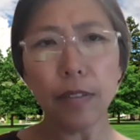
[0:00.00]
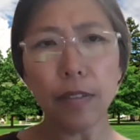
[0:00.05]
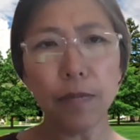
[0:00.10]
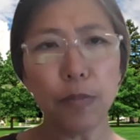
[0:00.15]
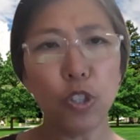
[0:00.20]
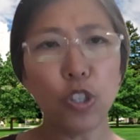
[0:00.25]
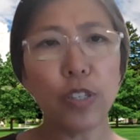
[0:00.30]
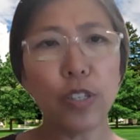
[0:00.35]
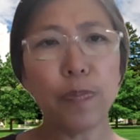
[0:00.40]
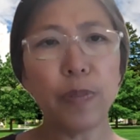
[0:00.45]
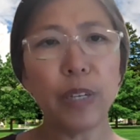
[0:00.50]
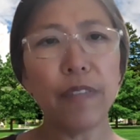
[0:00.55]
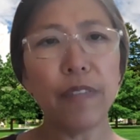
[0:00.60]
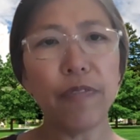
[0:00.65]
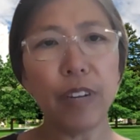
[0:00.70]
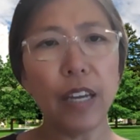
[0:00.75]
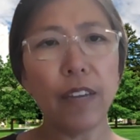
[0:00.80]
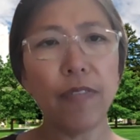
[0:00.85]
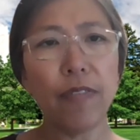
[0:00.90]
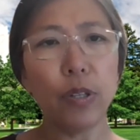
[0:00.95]
Just
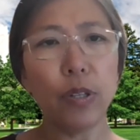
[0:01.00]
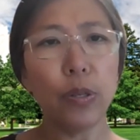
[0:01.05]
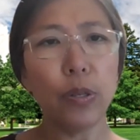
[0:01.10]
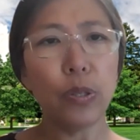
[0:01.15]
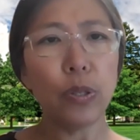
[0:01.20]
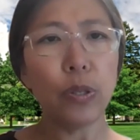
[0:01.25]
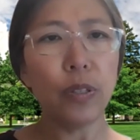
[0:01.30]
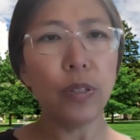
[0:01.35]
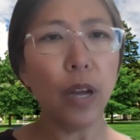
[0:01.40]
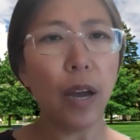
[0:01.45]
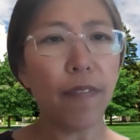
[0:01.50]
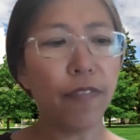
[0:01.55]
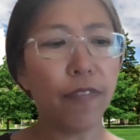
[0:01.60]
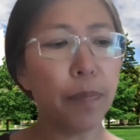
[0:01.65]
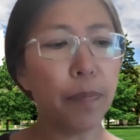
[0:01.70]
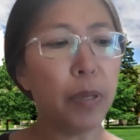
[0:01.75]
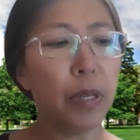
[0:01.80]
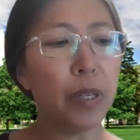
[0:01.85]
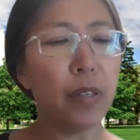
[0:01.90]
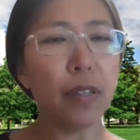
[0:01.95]
briefly, for those who are not
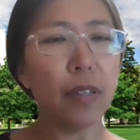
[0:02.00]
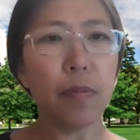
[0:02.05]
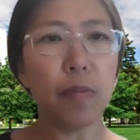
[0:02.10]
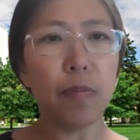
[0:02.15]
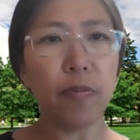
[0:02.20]
familiar